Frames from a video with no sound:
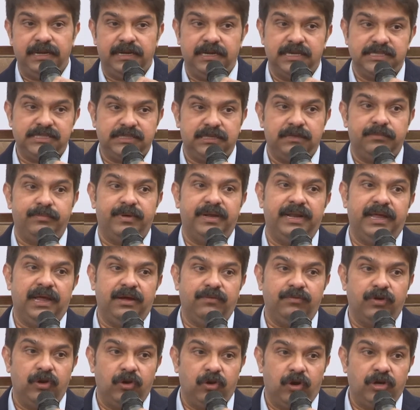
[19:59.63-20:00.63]
customer
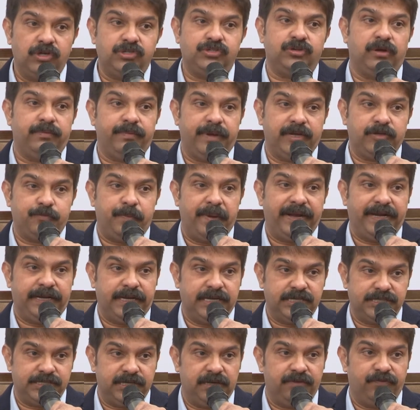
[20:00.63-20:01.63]
have a lots of
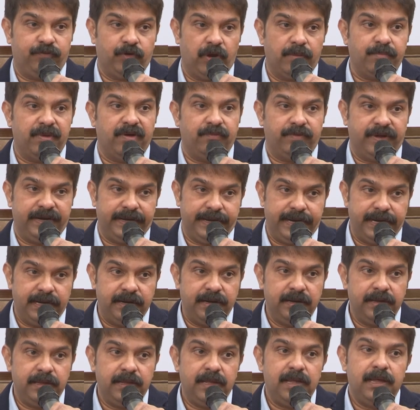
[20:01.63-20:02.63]
expectation from our end,
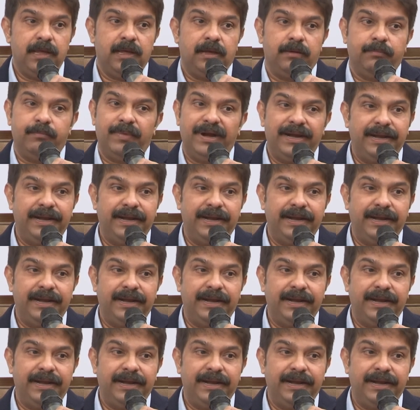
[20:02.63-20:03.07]
but the,